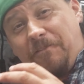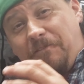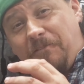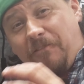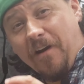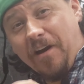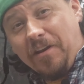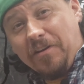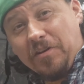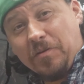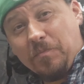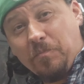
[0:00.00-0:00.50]

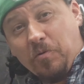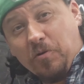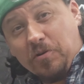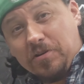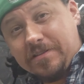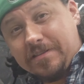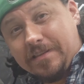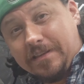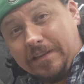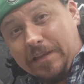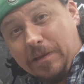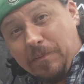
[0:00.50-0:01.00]
fun to
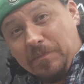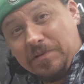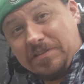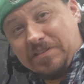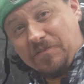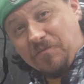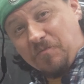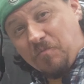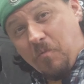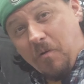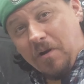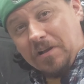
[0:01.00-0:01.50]
push the limits
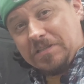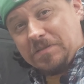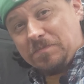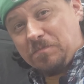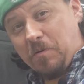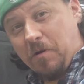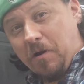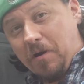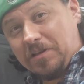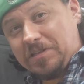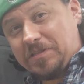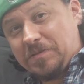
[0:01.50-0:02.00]
of what's
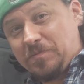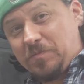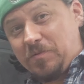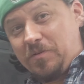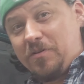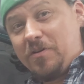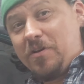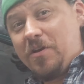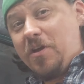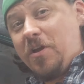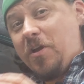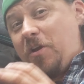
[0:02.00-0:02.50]

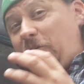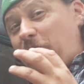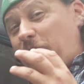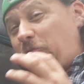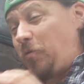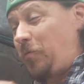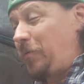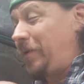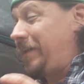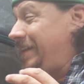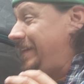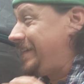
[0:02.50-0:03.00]
possible
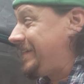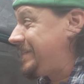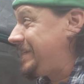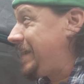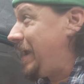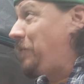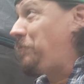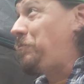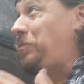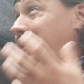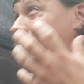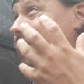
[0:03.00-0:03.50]
growing in a
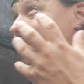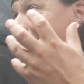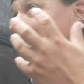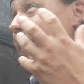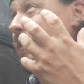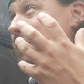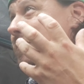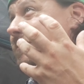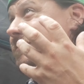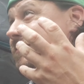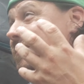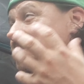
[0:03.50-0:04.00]
temperate
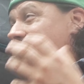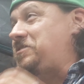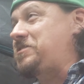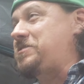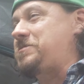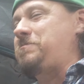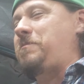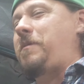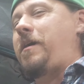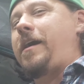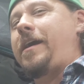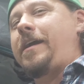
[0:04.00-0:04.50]
climate such
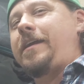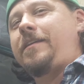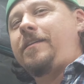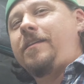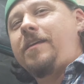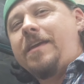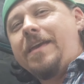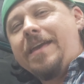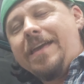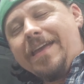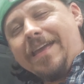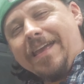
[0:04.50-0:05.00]
as mine
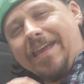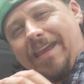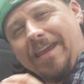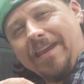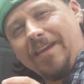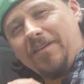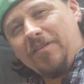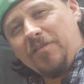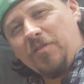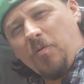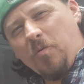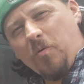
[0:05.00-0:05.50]

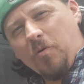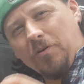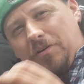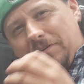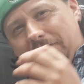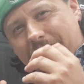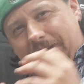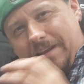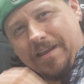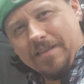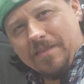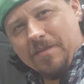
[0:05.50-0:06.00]

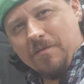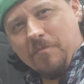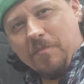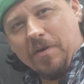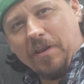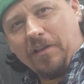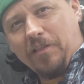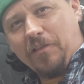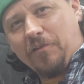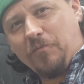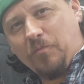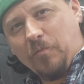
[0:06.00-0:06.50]
indoors in the
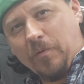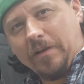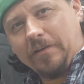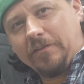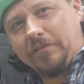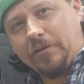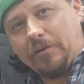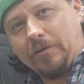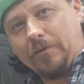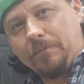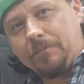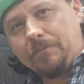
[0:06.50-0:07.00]
middle of
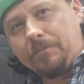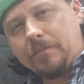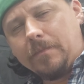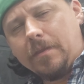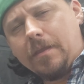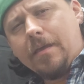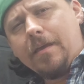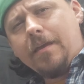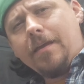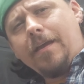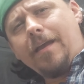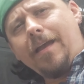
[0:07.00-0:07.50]
winter.
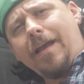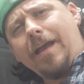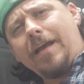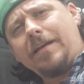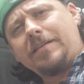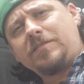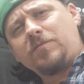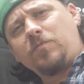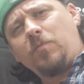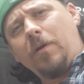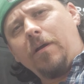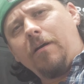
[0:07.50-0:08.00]

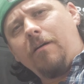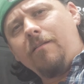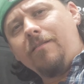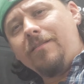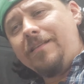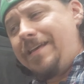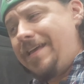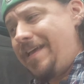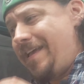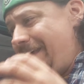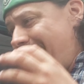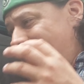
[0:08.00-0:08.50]
As
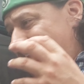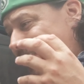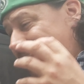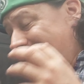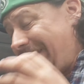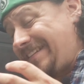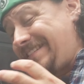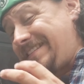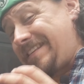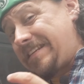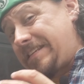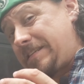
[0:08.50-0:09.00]
well,
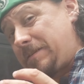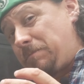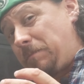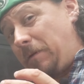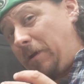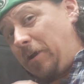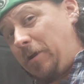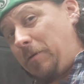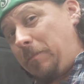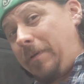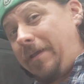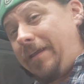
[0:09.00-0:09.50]
let's
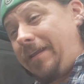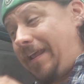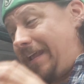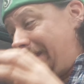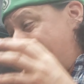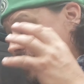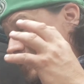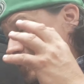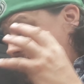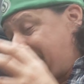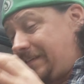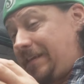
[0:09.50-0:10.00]
experiment
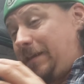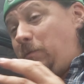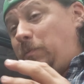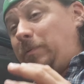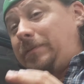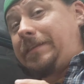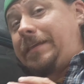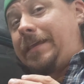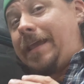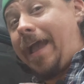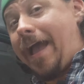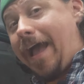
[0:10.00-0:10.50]
and see
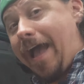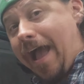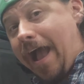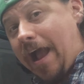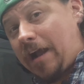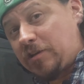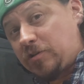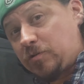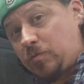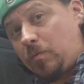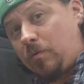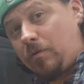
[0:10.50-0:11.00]
what the
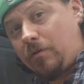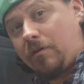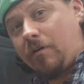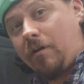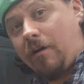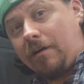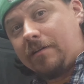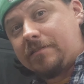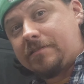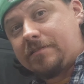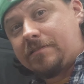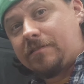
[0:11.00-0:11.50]
actual
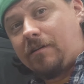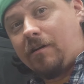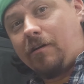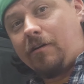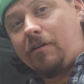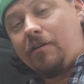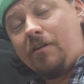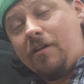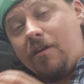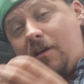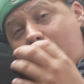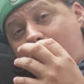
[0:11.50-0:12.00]
costs
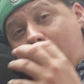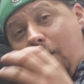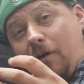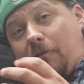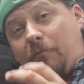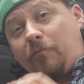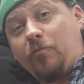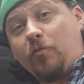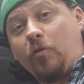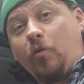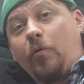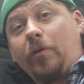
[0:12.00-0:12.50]
are
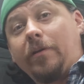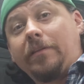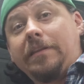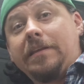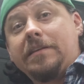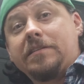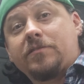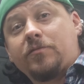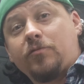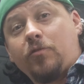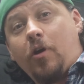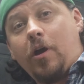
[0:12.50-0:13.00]
of growing
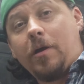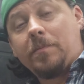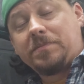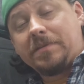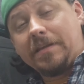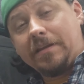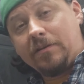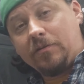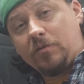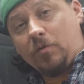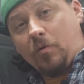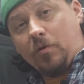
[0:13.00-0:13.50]
these crops
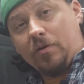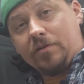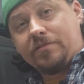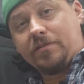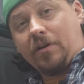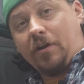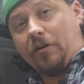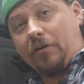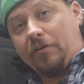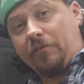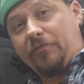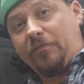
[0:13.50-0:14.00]
indoors
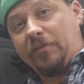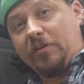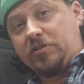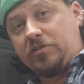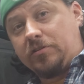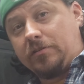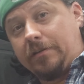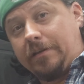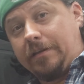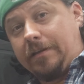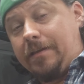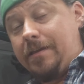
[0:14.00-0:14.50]

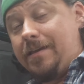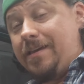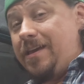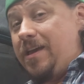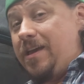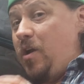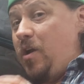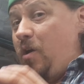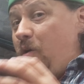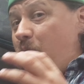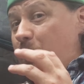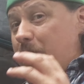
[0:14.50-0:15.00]
artificially
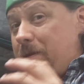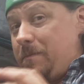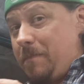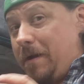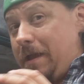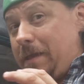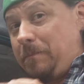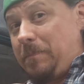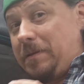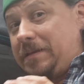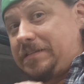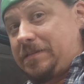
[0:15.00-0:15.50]
we
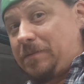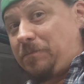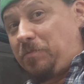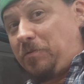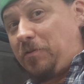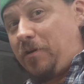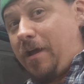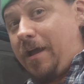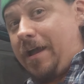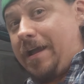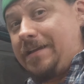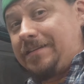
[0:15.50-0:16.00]
might be
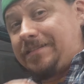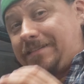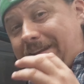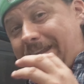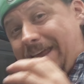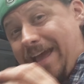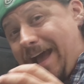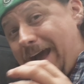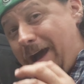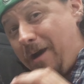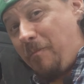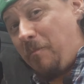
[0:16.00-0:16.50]
surprised at
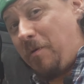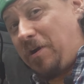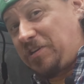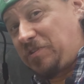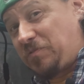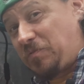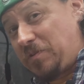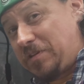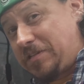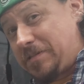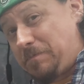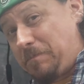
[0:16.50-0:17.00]
how
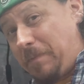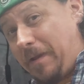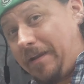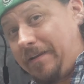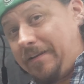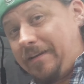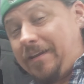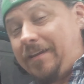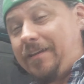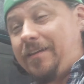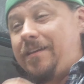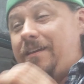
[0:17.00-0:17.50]
much we're
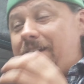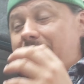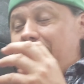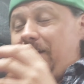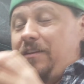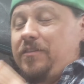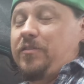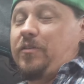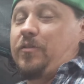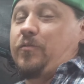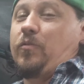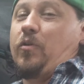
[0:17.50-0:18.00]
spending
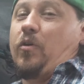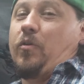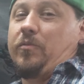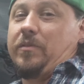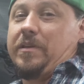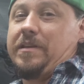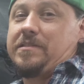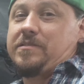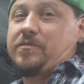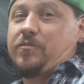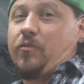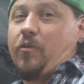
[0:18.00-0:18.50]
to grow
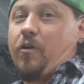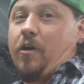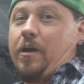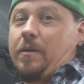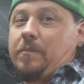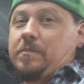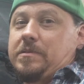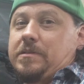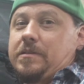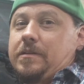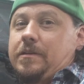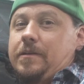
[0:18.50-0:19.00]
these crops.